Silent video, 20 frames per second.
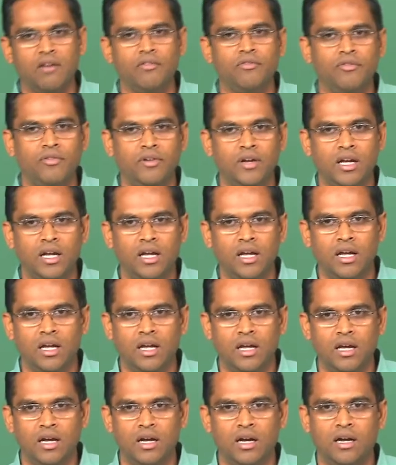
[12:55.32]
of
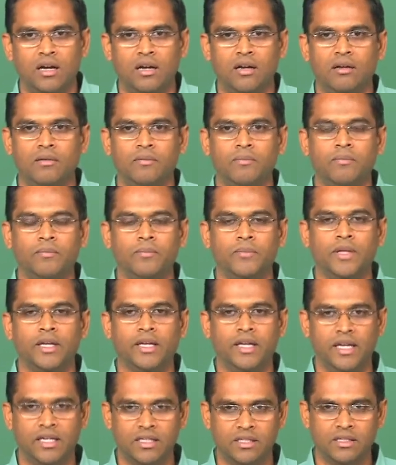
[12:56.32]

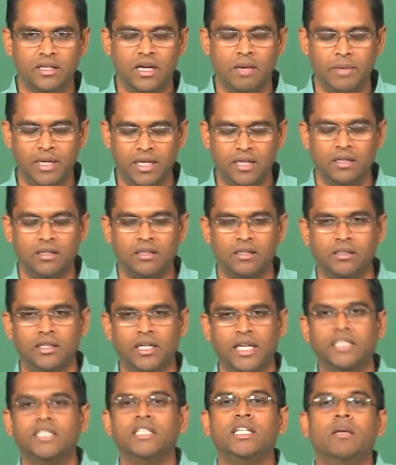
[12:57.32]

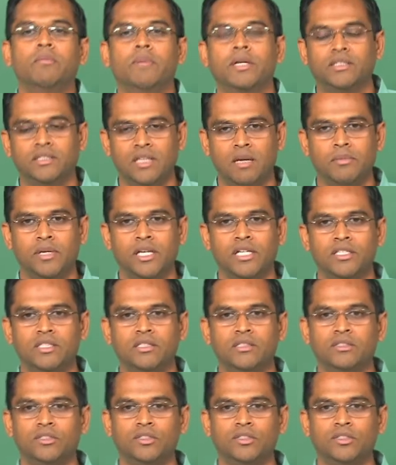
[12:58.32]
the SEM examination.